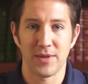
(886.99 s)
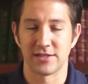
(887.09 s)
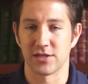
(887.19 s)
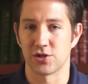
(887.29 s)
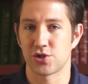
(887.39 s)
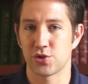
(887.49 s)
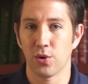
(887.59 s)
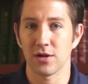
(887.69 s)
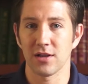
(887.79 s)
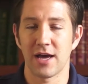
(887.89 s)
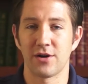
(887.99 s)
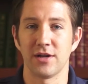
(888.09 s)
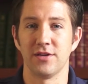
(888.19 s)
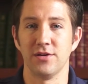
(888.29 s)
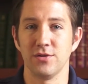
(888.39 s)
It's a short letter
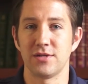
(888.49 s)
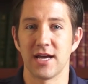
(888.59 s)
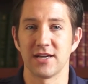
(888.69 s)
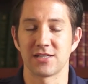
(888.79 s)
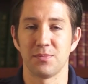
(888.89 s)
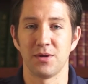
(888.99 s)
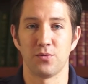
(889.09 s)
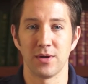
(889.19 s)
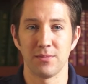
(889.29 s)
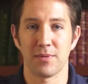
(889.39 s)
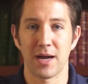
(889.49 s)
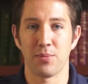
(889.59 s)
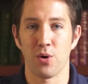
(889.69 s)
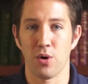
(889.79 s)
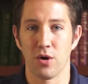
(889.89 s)
in the New Testament written by
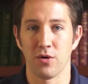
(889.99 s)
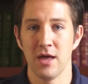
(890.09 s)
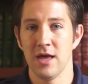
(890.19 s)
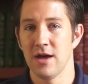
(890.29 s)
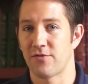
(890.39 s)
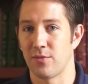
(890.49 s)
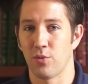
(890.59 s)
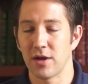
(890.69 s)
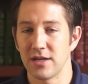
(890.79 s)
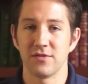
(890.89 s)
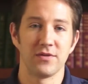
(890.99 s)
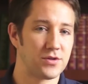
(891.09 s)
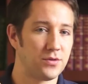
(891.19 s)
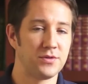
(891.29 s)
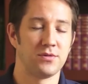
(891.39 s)
Paul from one
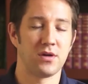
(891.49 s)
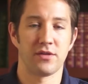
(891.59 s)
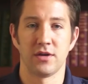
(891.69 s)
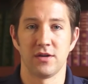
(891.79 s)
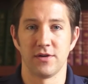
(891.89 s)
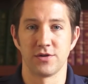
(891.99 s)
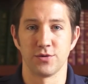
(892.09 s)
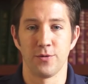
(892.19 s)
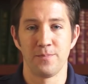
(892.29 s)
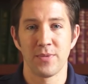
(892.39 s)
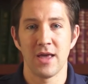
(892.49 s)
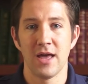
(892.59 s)
individual to another individual.